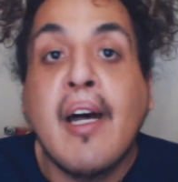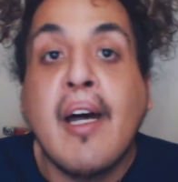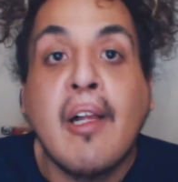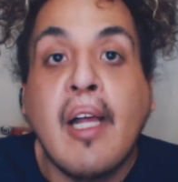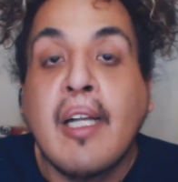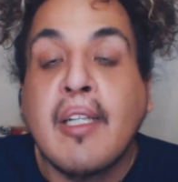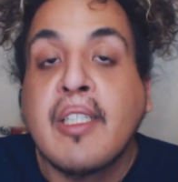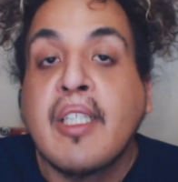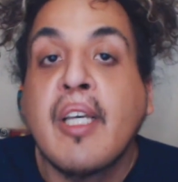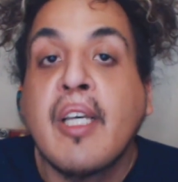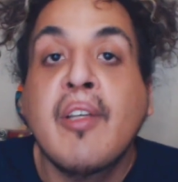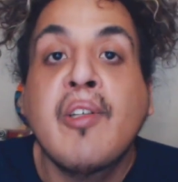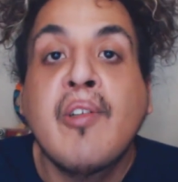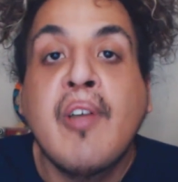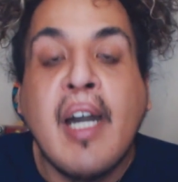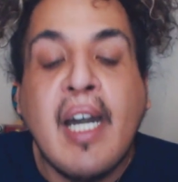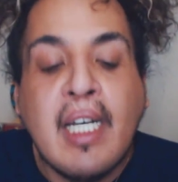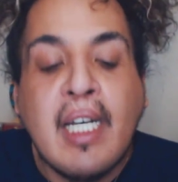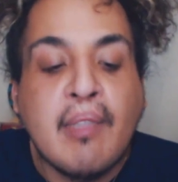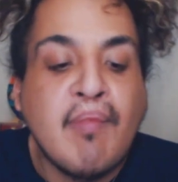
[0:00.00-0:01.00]
I'll tell
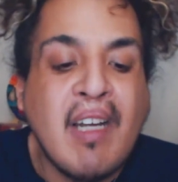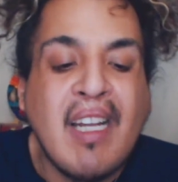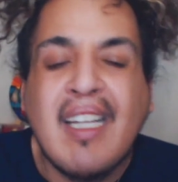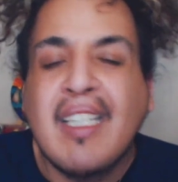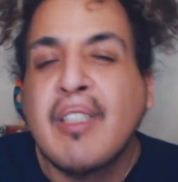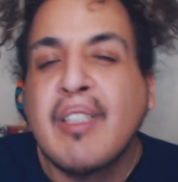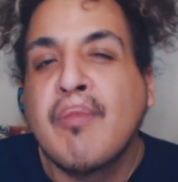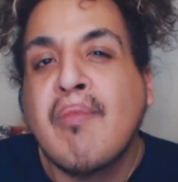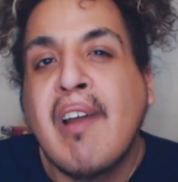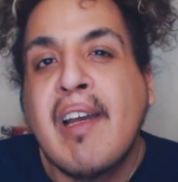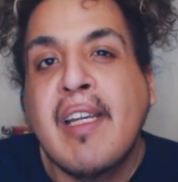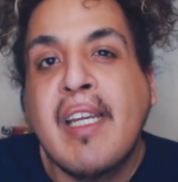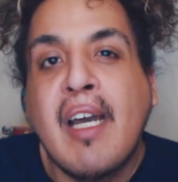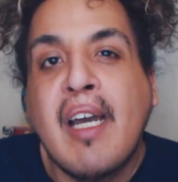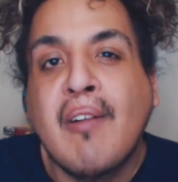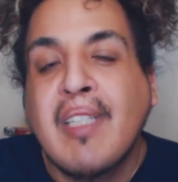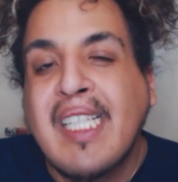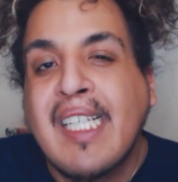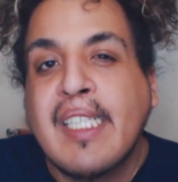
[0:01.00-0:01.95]
you guys, but as of right now,